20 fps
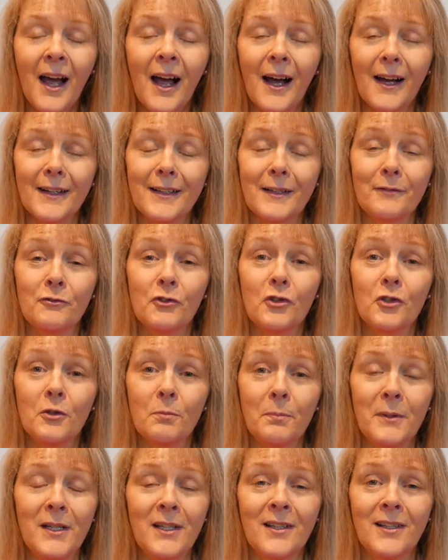and I've
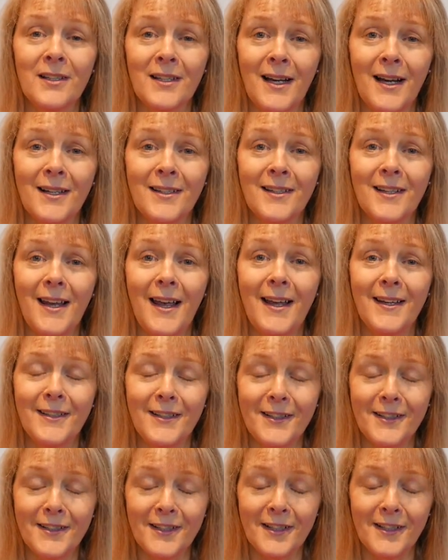just been sat
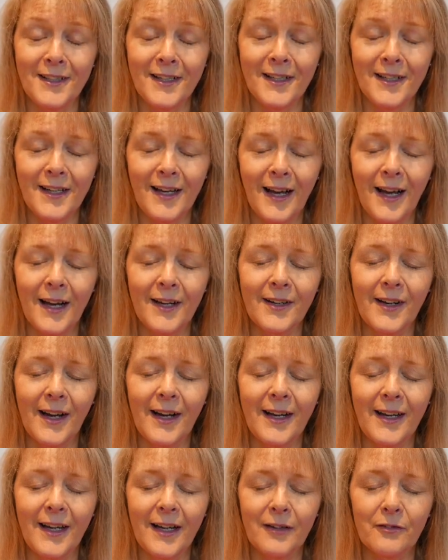editing it and
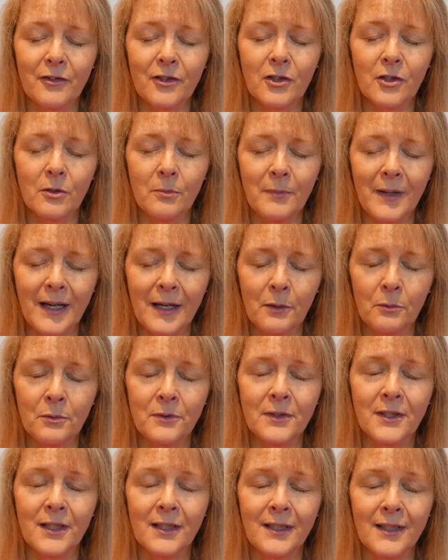I have
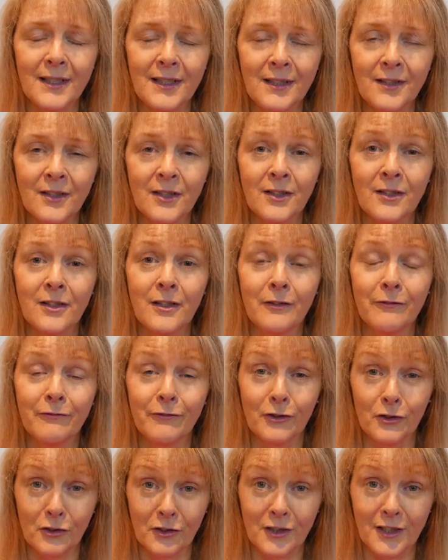somehow deleted the
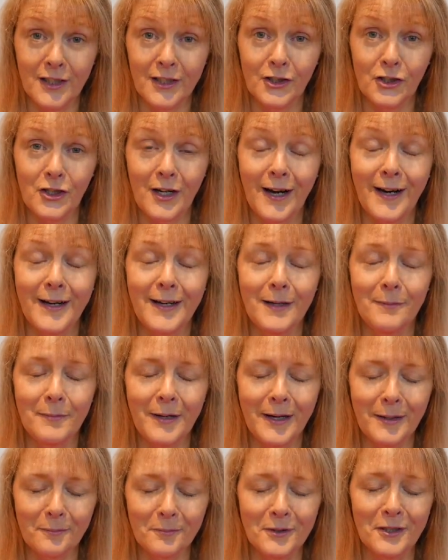footage. I am
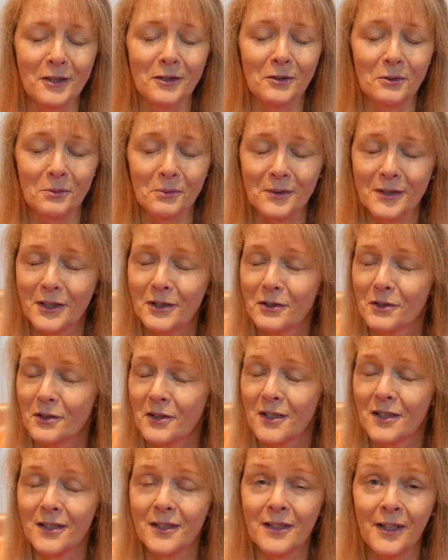absolutely
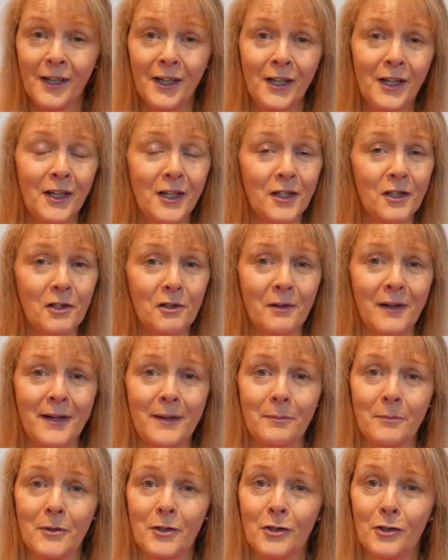gutted. So I
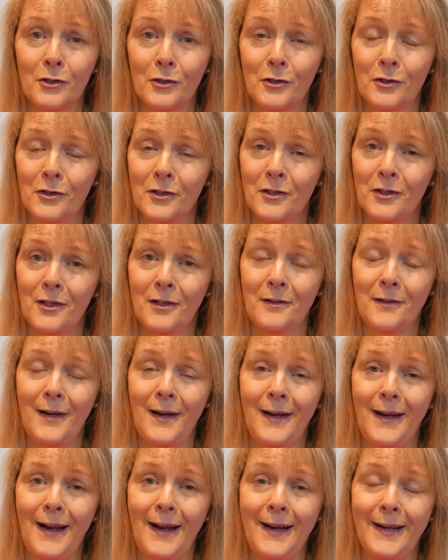am so sorry
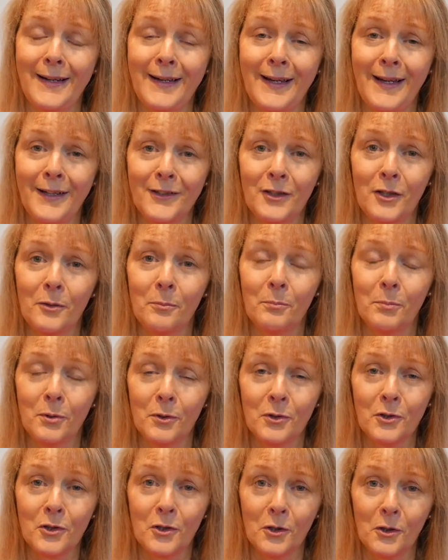I cannot
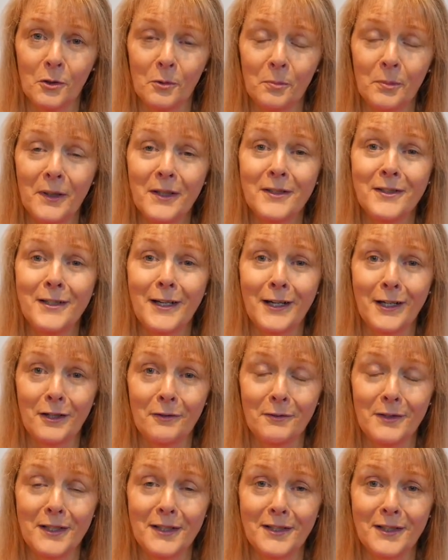put up a
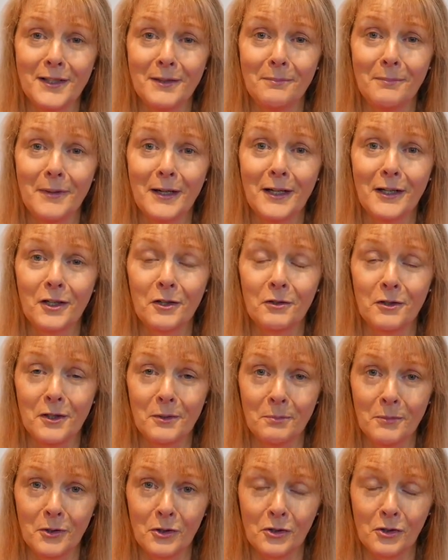decorating my
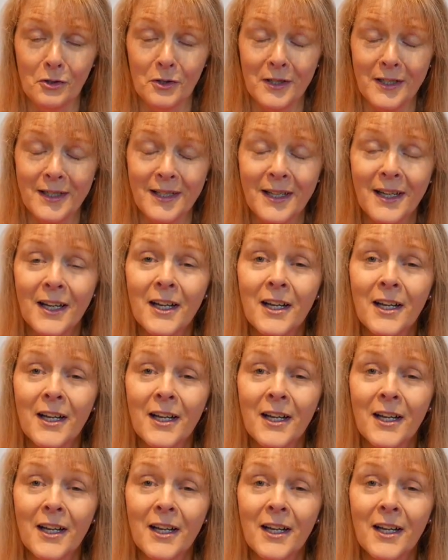Christmas tree.